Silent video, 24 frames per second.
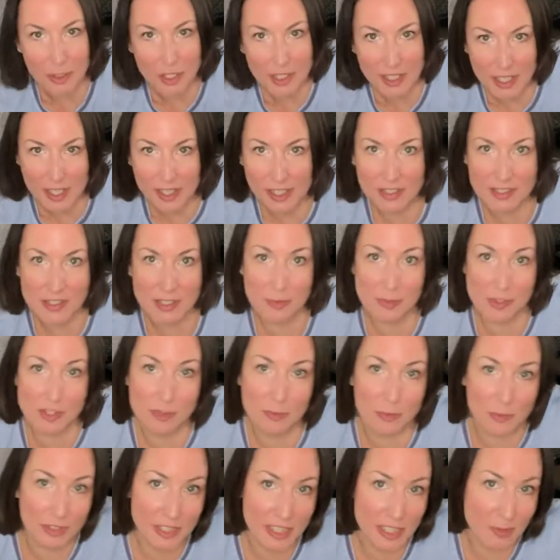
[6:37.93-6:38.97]
we're gonna hit some
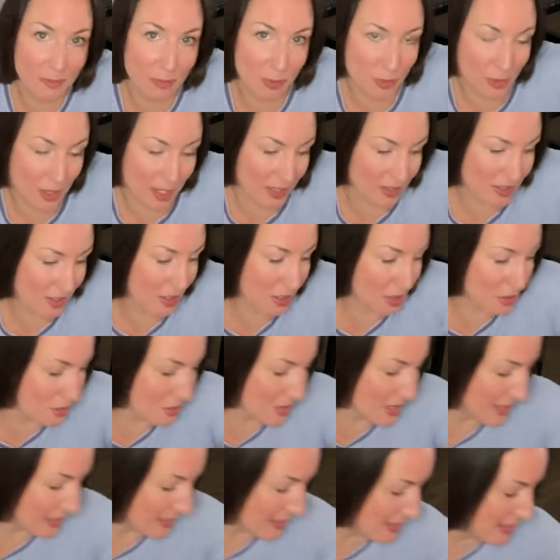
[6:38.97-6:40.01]
spleen points. Use
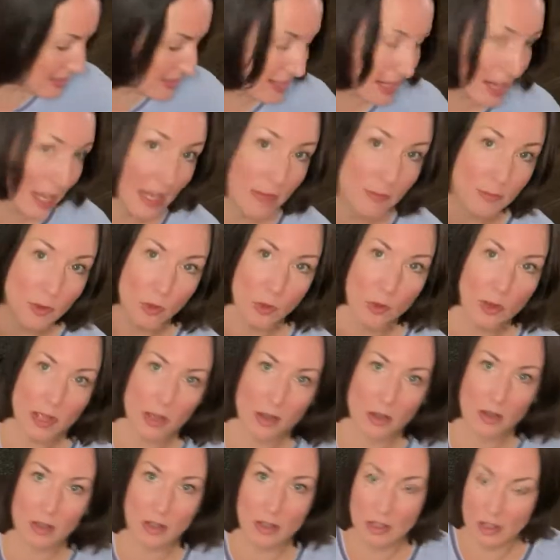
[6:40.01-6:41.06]
that same
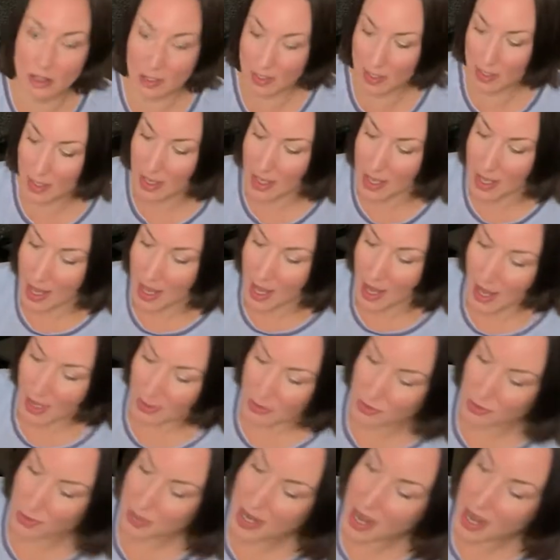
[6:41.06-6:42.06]
oil, and you're